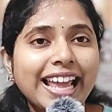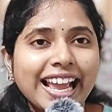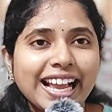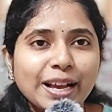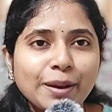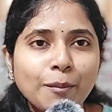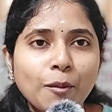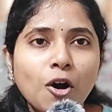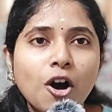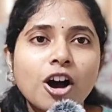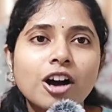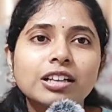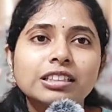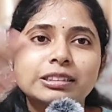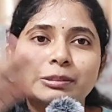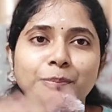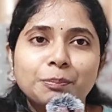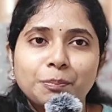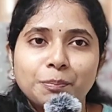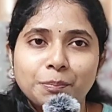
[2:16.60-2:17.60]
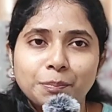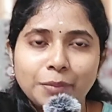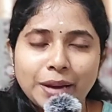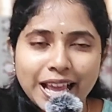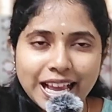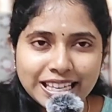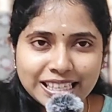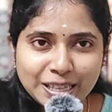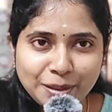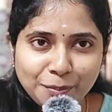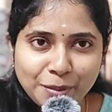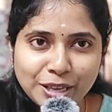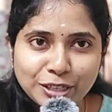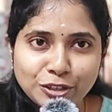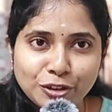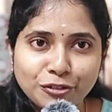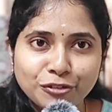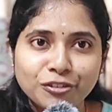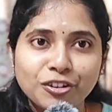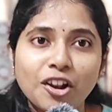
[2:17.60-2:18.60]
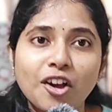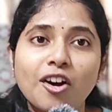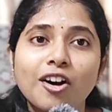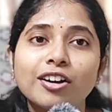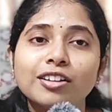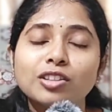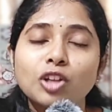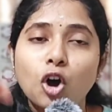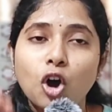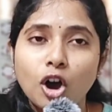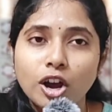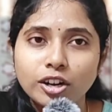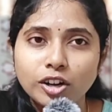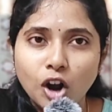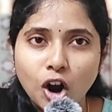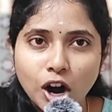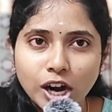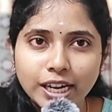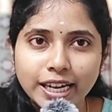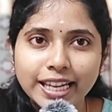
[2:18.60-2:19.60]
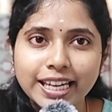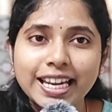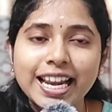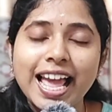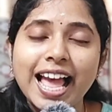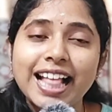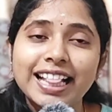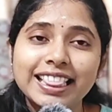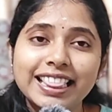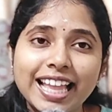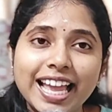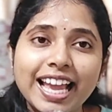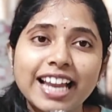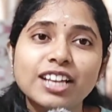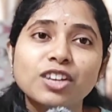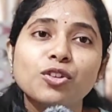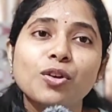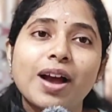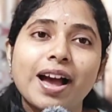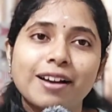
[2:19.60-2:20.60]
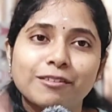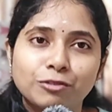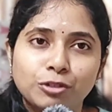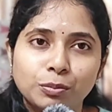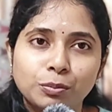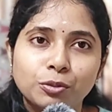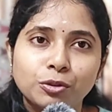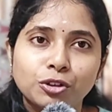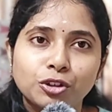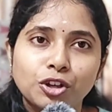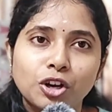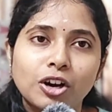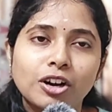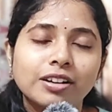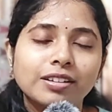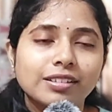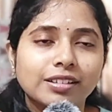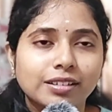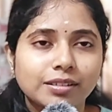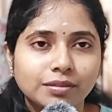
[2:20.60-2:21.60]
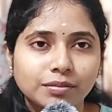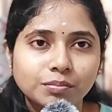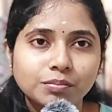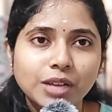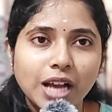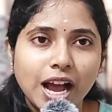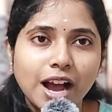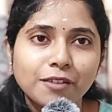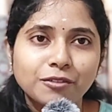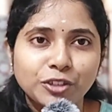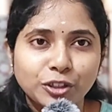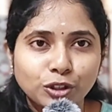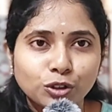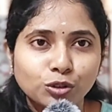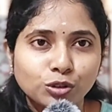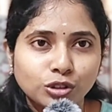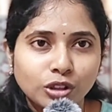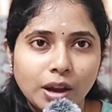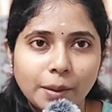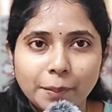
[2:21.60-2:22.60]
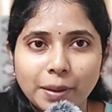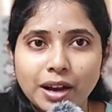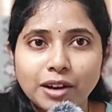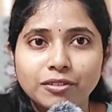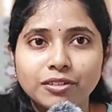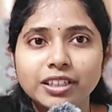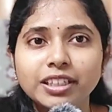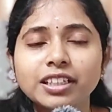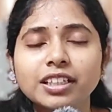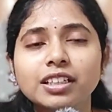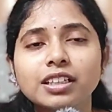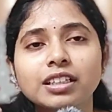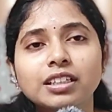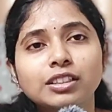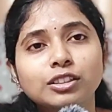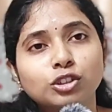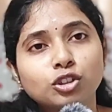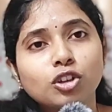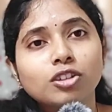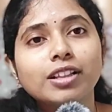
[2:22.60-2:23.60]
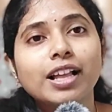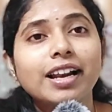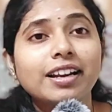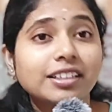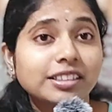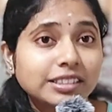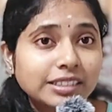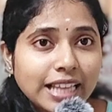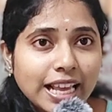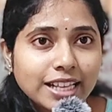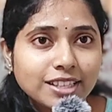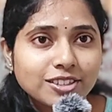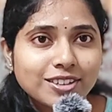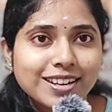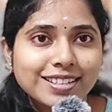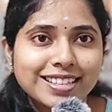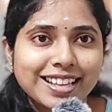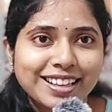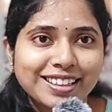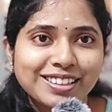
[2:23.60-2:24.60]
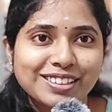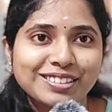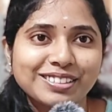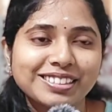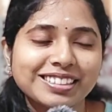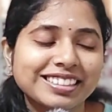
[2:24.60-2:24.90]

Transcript: Take a box, place a piece of cloth or cotton and then you have to put your carved a tooth above it so that it is extra secure.